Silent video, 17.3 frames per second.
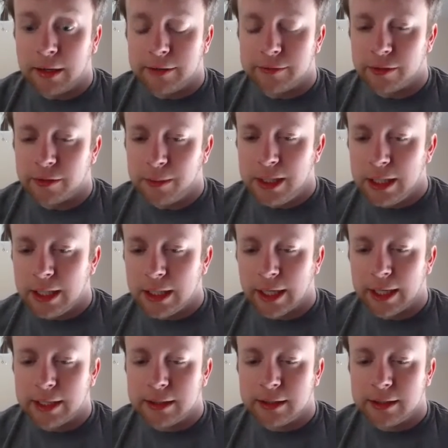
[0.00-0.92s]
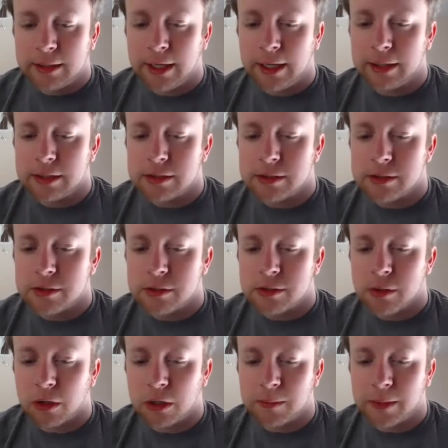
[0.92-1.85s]
for me, I had
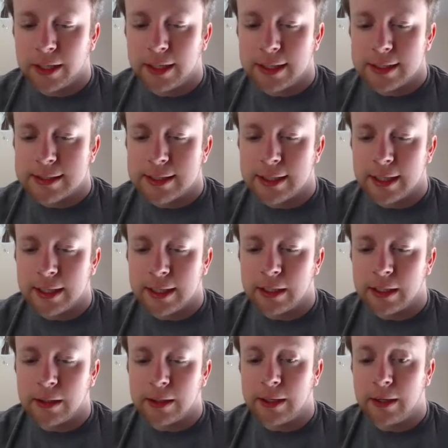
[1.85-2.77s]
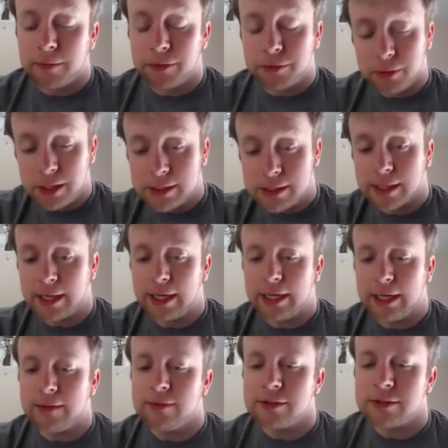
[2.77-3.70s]
torn my ACL 3
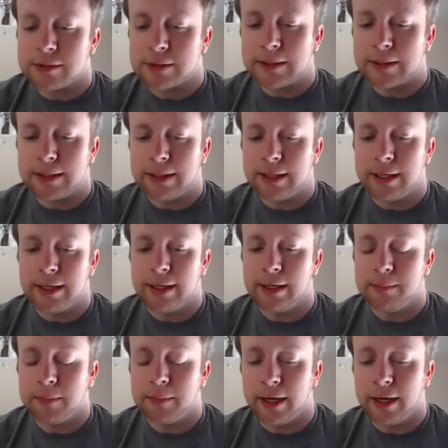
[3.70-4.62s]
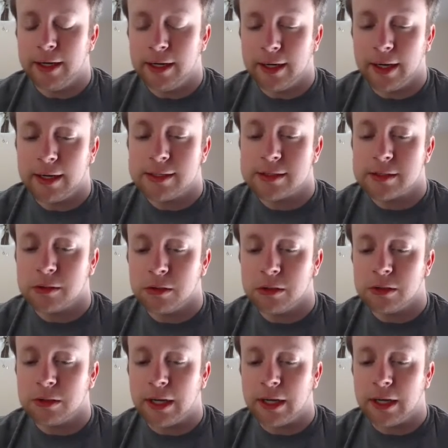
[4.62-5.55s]
times in high
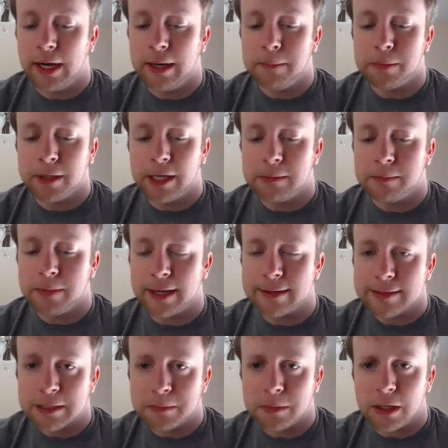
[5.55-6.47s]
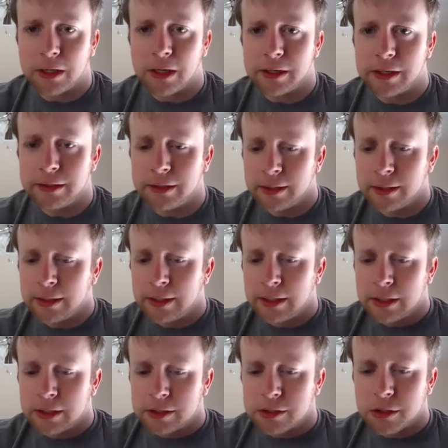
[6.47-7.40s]
school. I had played basketball and
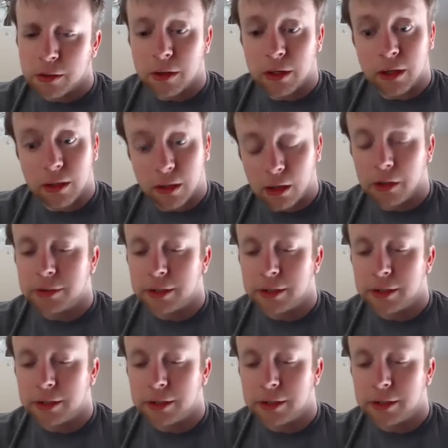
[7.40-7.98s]
tore it all